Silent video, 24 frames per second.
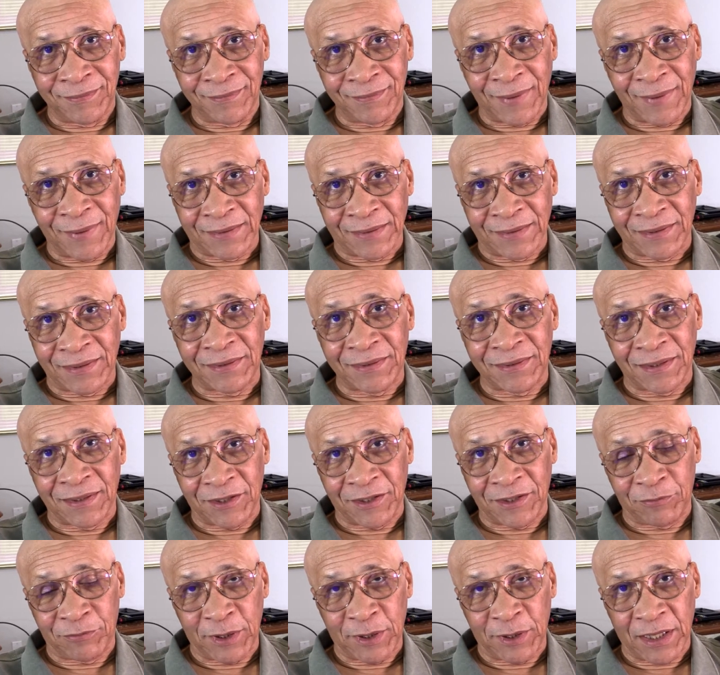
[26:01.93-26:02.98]
assistant
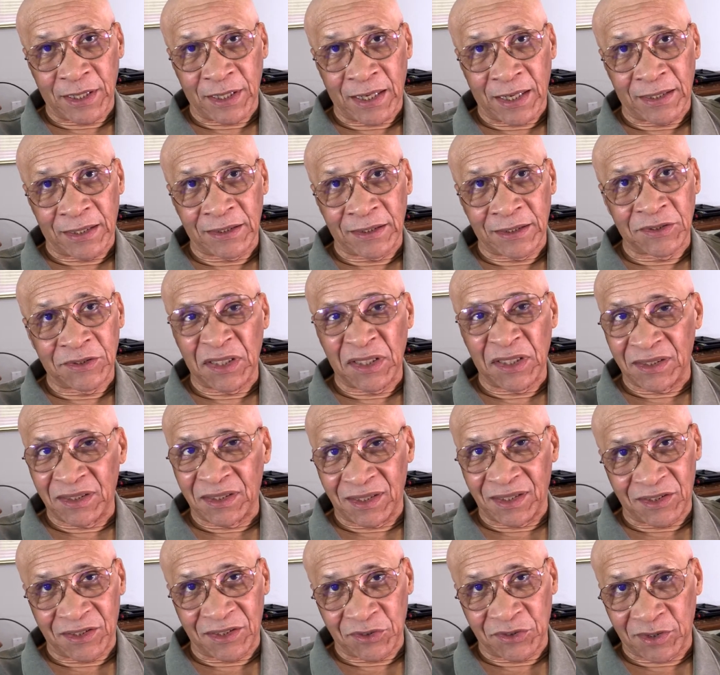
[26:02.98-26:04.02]
FBI, it's not a
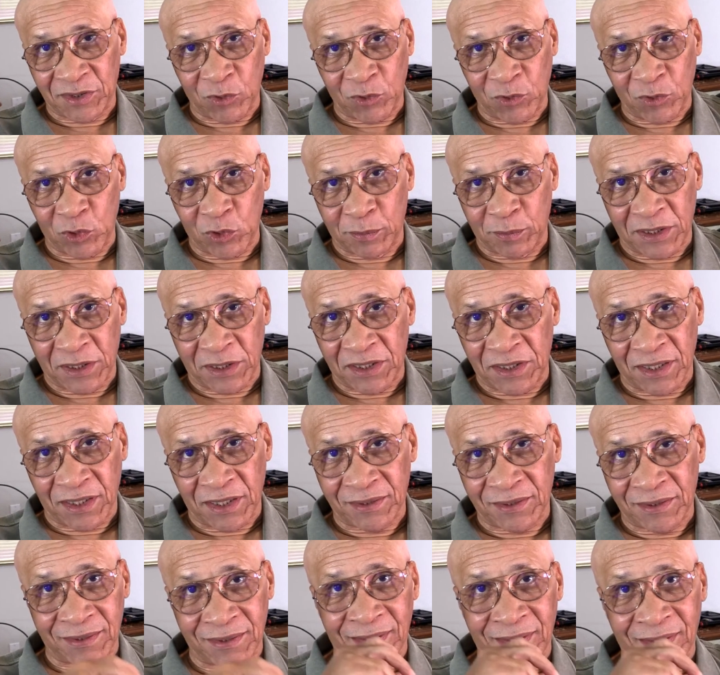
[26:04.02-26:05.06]
decision that was made
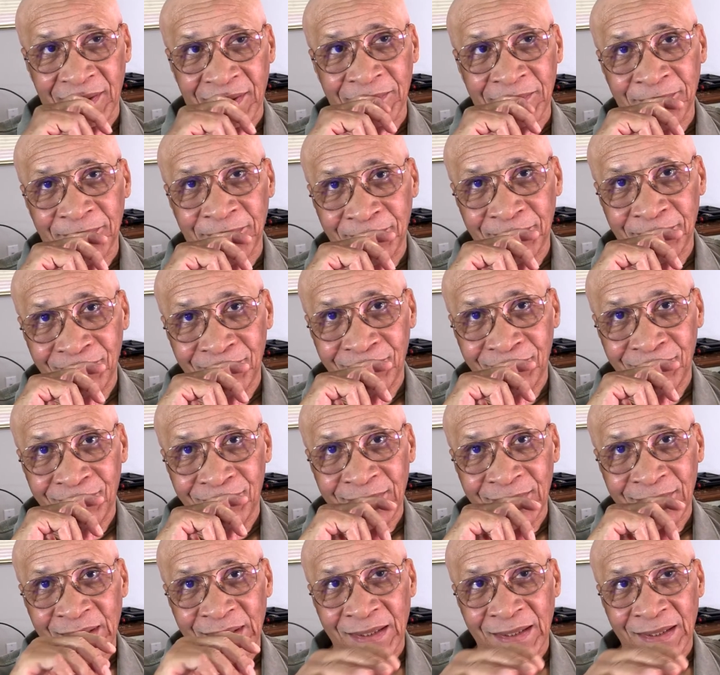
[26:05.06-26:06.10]
yesterday.
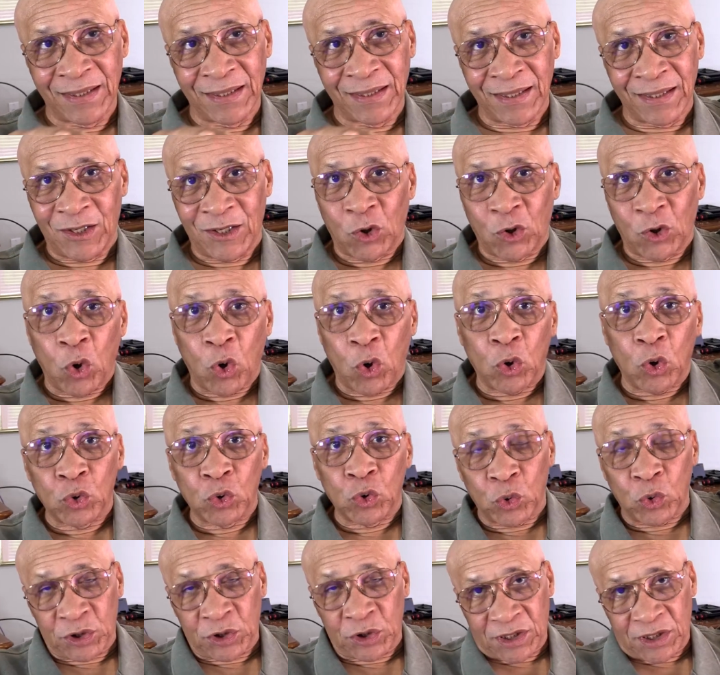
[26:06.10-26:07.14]
All
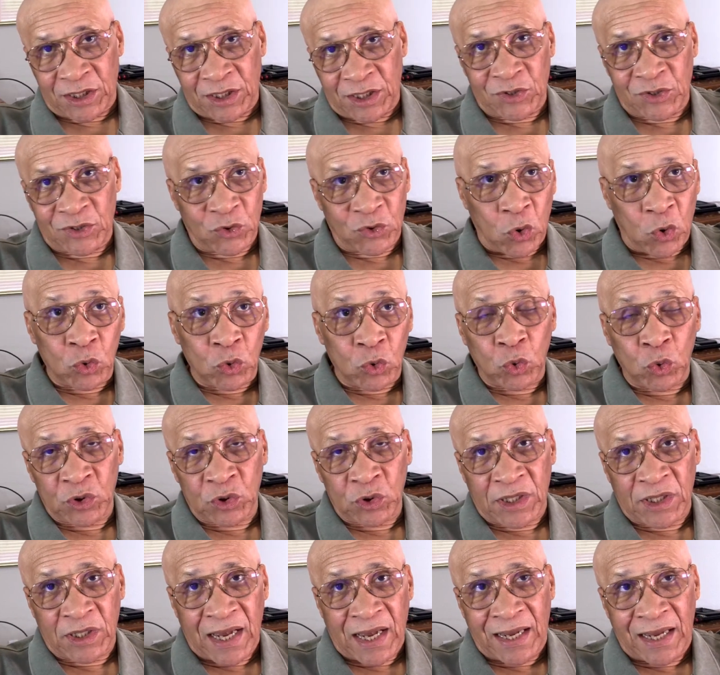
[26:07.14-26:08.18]
those things, all those
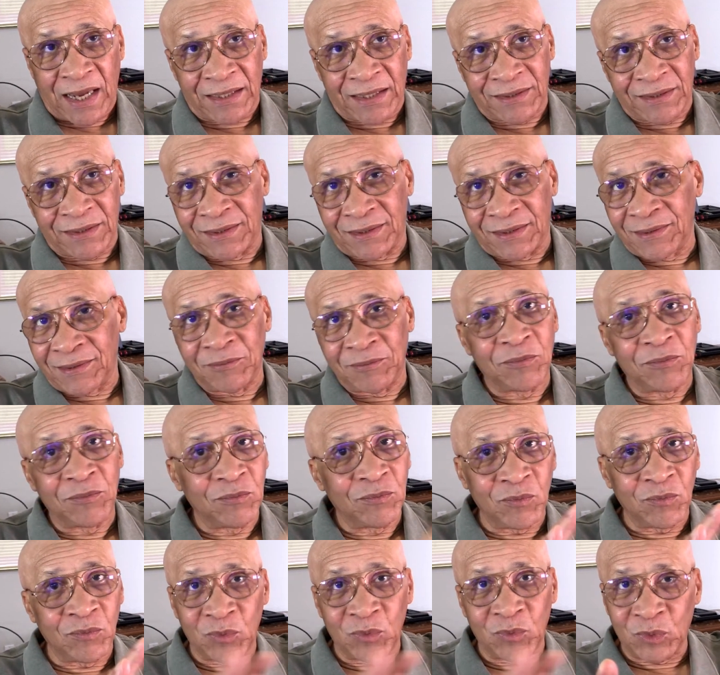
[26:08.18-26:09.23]
guys,
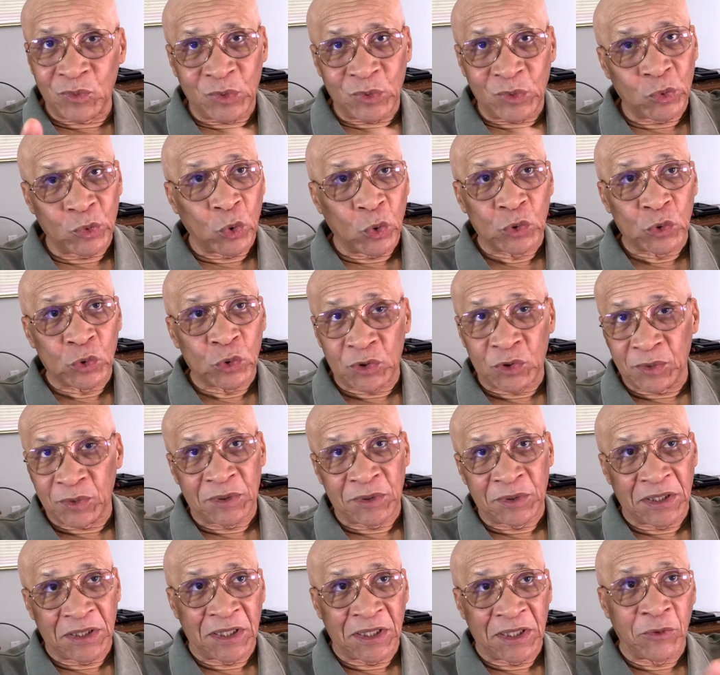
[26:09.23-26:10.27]

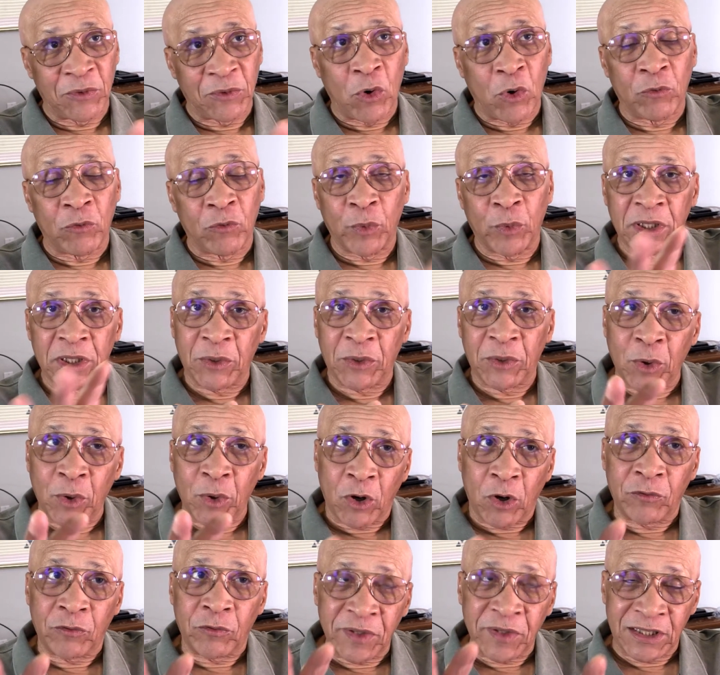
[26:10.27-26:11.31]
they were
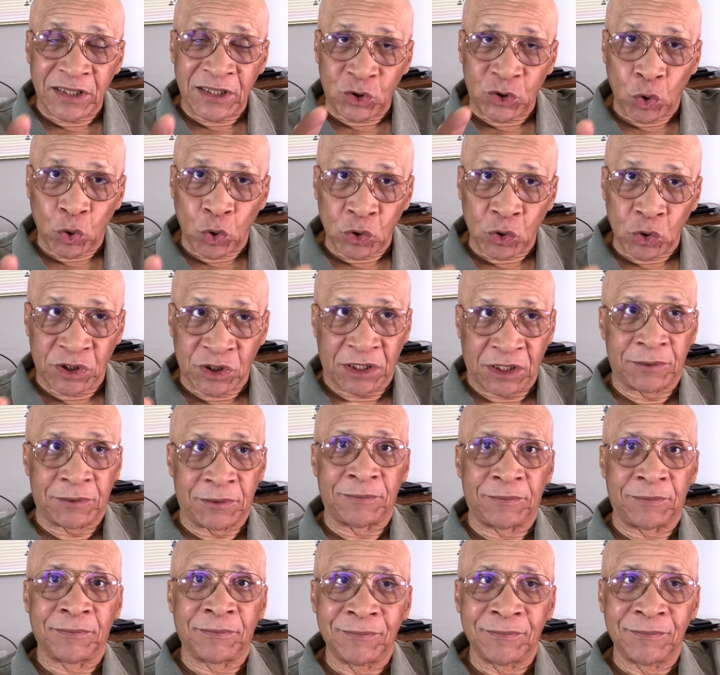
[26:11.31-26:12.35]
already chosen.
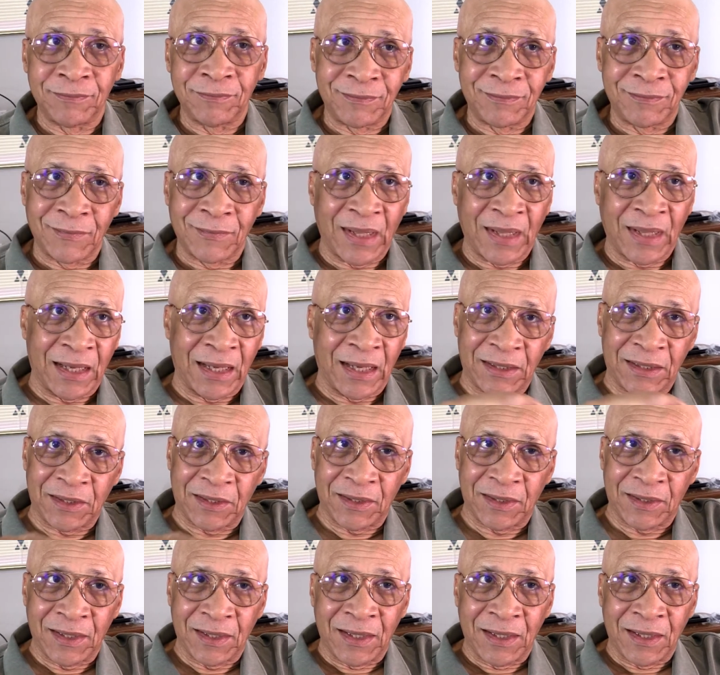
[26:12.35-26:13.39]

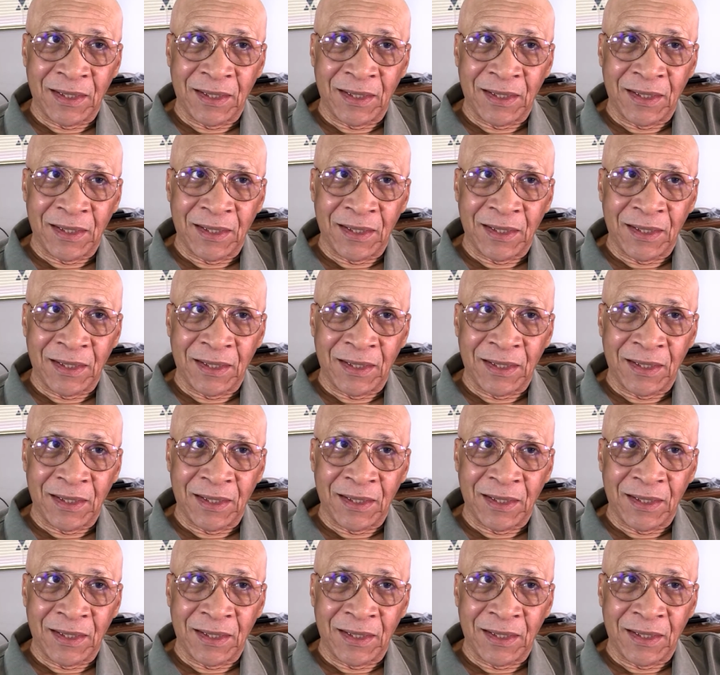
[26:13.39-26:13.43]
And